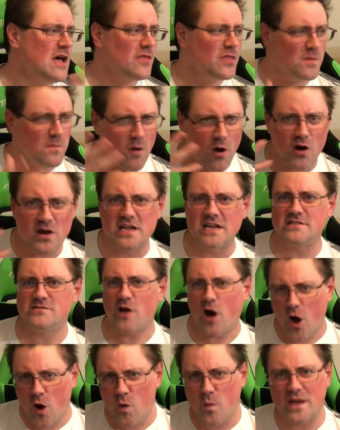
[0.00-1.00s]
The market's
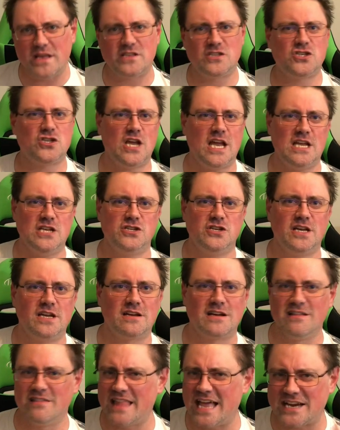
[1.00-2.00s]
always changing,
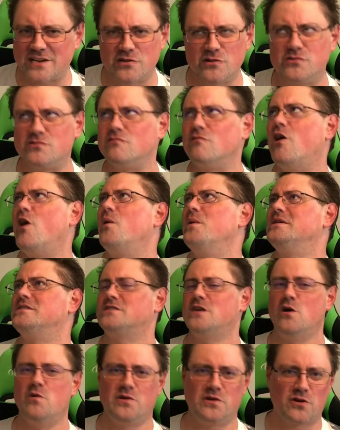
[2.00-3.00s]
collectors are always
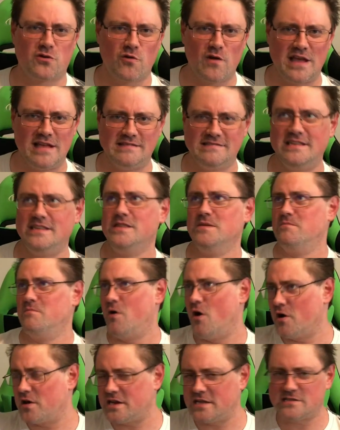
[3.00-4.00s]
going crazy, the
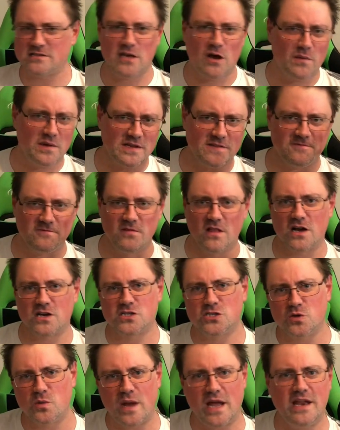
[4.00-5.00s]
market's always
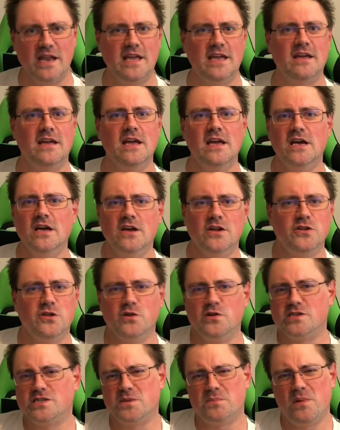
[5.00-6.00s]
fluctuating due
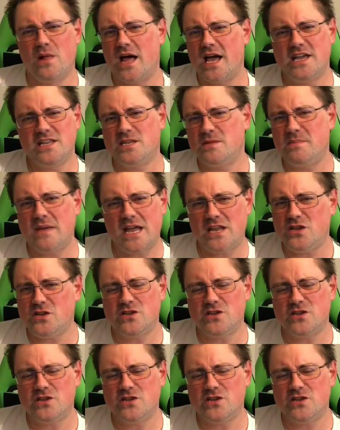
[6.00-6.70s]
to supply and demand.